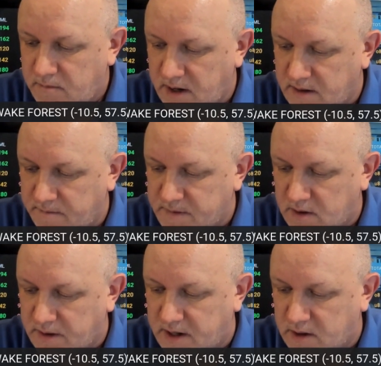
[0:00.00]
But it's
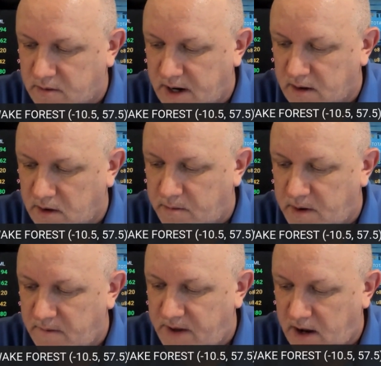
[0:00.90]
only going to create a little
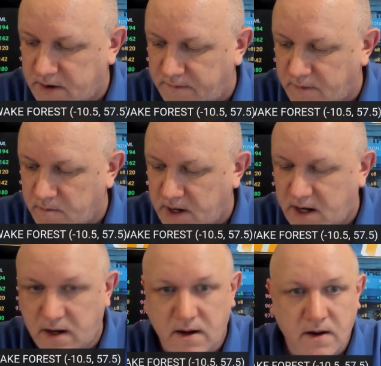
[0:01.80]
bit of value for
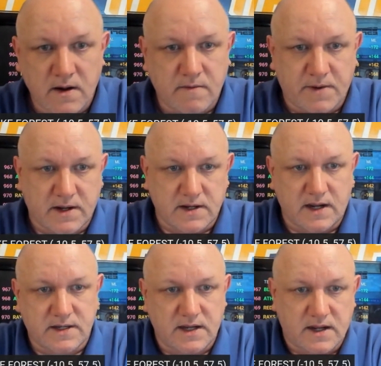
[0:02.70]
me because
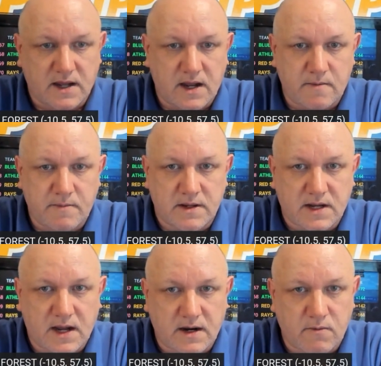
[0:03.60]
I see a game
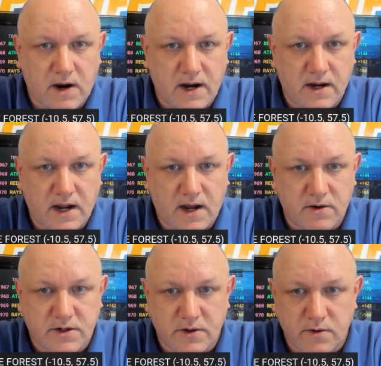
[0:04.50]
that's headed right now
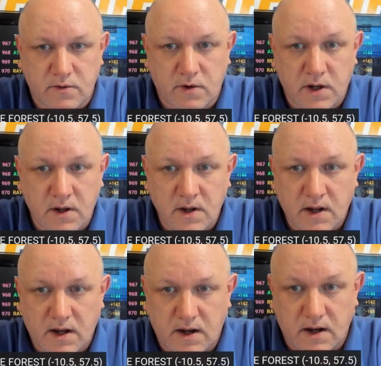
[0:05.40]
to
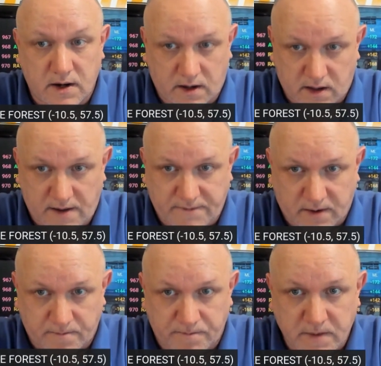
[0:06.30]
an 11.